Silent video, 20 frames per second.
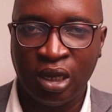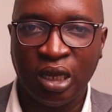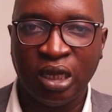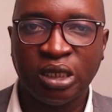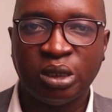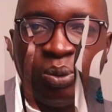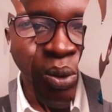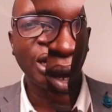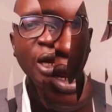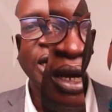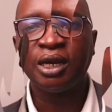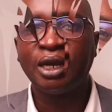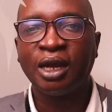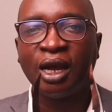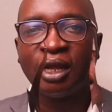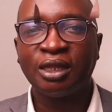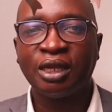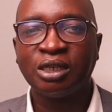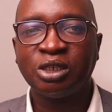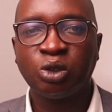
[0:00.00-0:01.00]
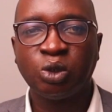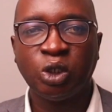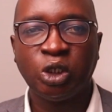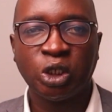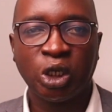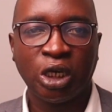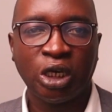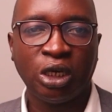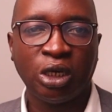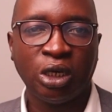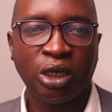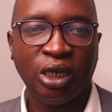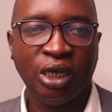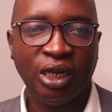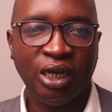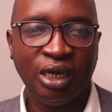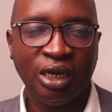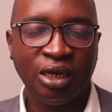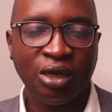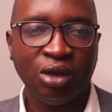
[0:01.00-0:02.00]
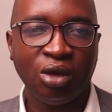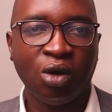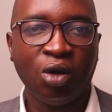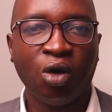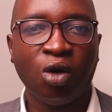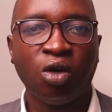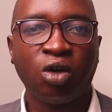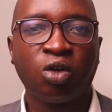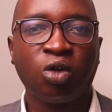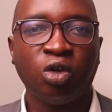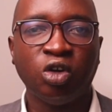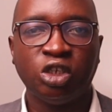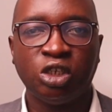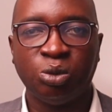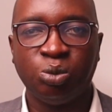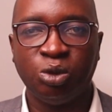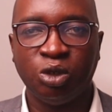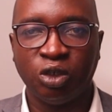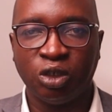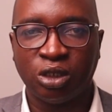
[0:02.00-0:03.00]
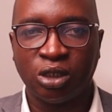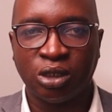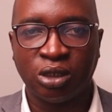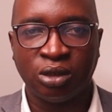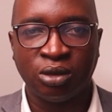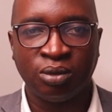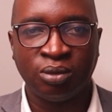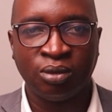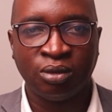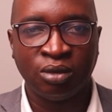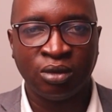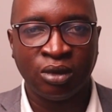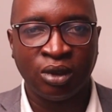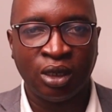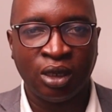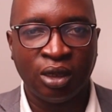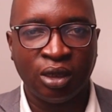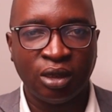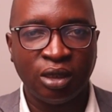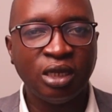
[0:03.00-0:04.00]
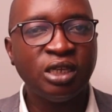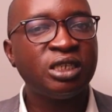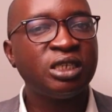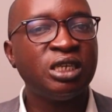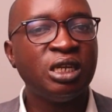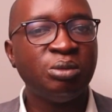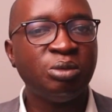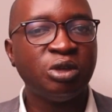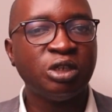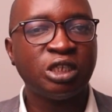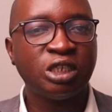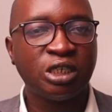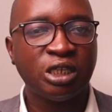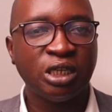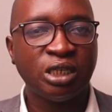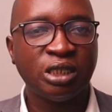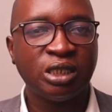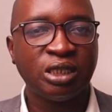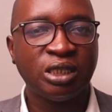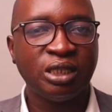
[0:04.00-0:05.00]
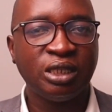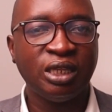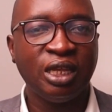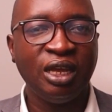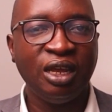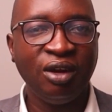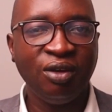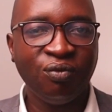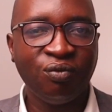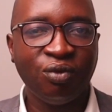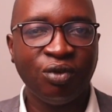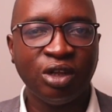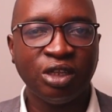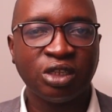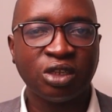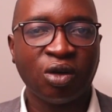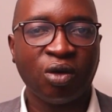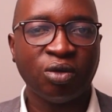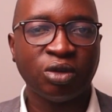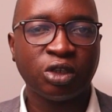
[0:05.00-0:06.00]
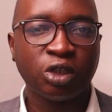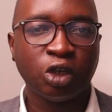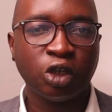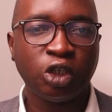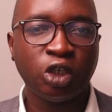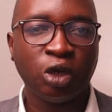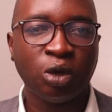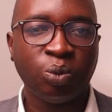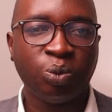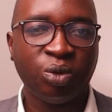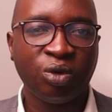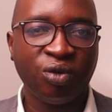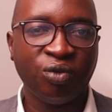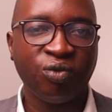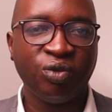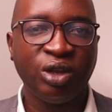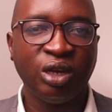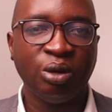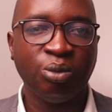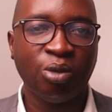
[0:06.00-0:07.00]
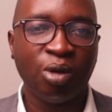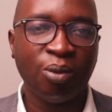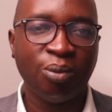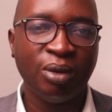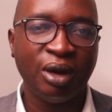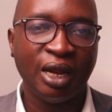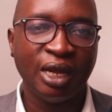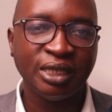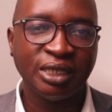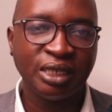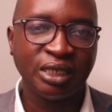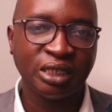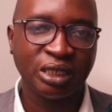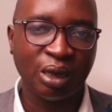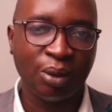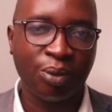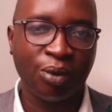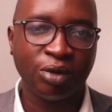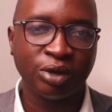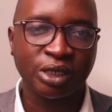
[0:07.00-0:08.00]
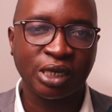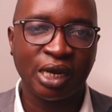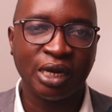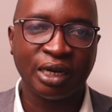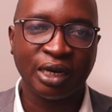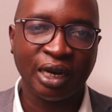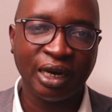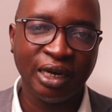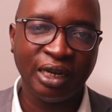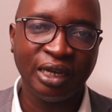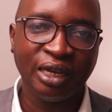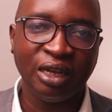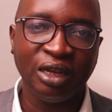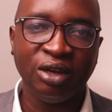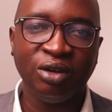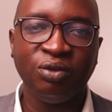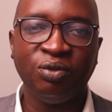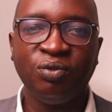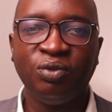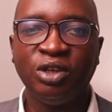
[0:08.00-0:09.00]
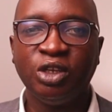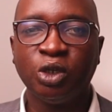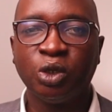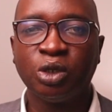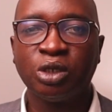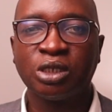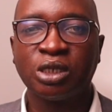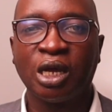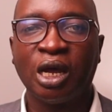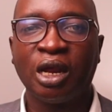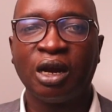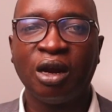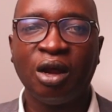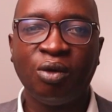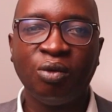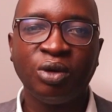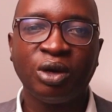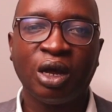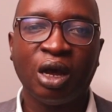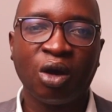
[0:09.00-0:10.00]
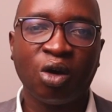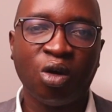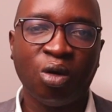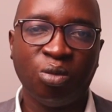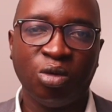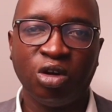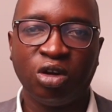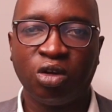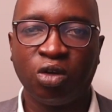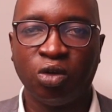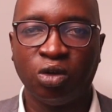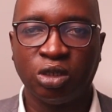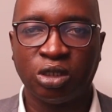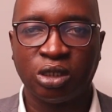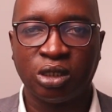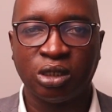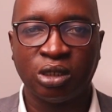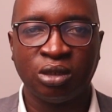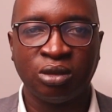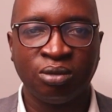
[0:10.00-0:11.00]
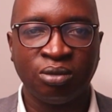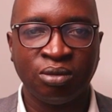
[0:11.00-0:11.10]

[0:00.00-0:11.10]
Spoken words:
inspiring others to join in or contribute. This demonstrates the influence of social proof in mobilizing support and rallying individuals around a common cause.